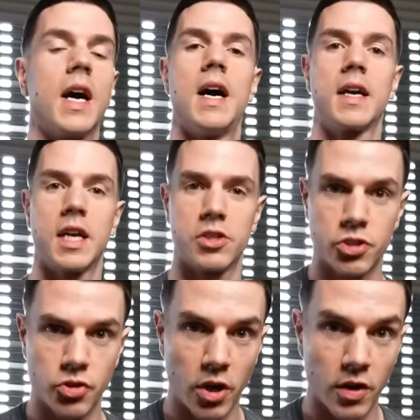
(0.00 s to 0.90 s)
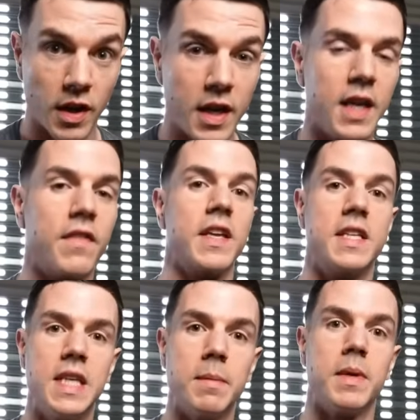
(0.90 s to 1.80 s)
you can't get strong
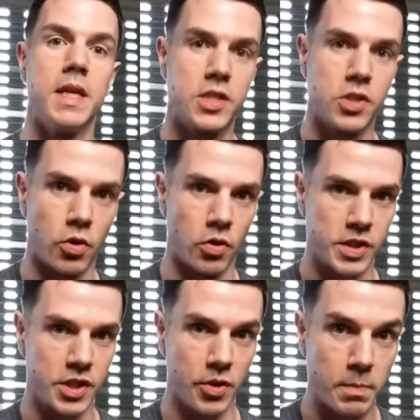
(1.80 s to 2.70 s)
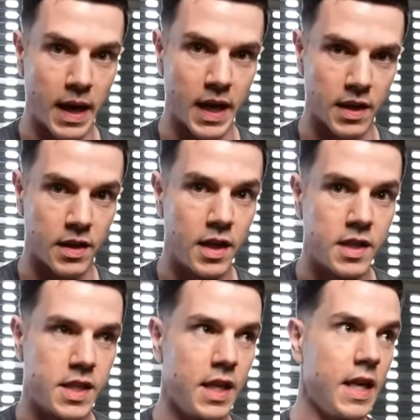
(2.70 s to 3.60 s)
if the dip is causing you pain.
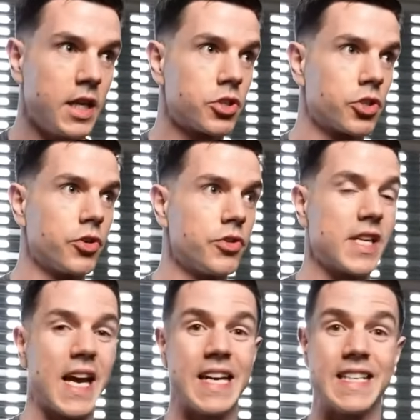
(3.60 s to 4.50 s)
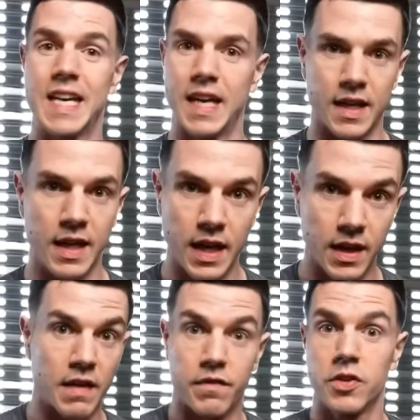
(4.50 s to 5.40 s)
So you need to choose a
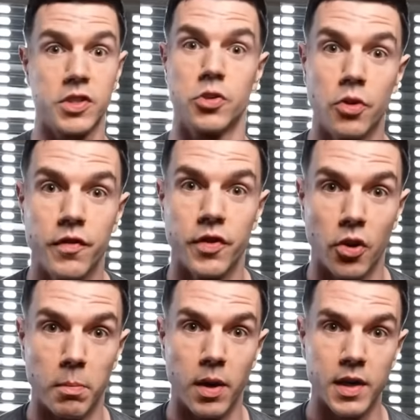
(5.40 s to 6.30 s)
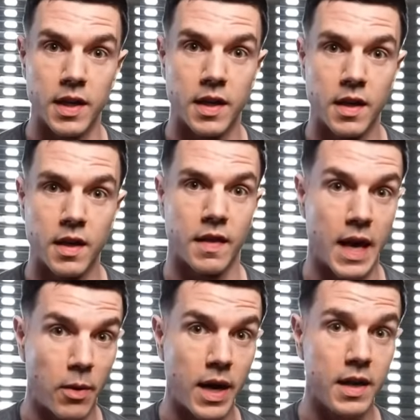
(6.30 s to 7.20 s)
technique that feels good for your body.
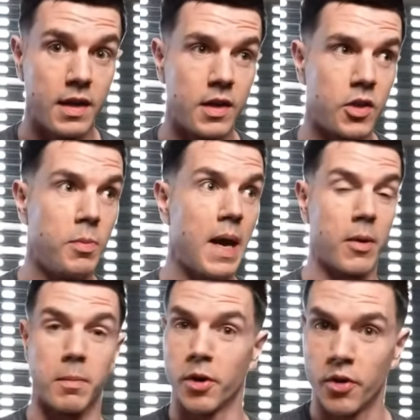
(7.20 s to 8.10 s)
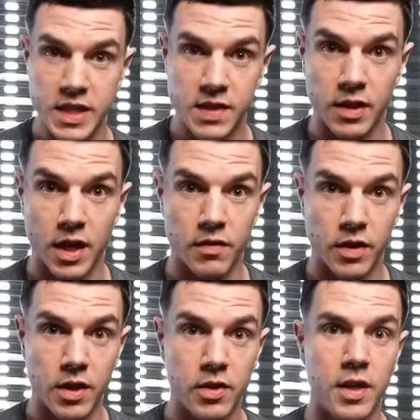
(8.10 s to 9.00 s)
That way, you'll be able to progressively
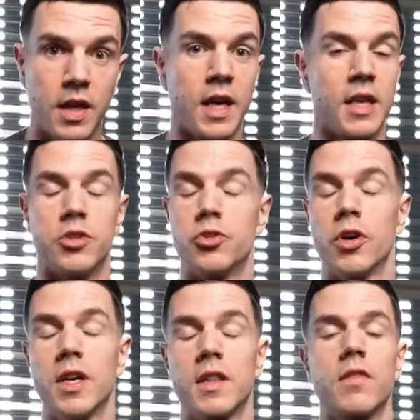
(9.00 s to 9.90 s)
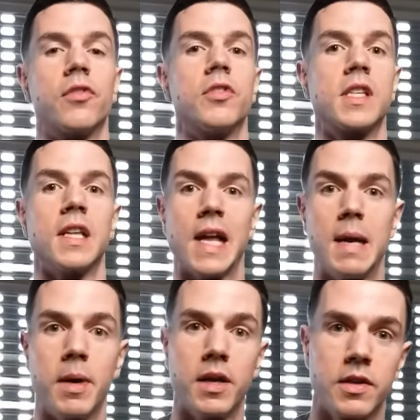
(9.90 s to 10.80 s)
overload and enjoy the fruits of the
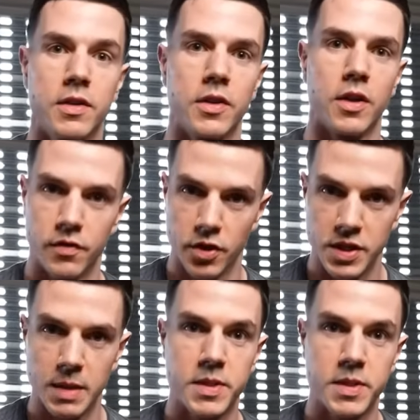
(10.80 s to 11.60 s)
labor of your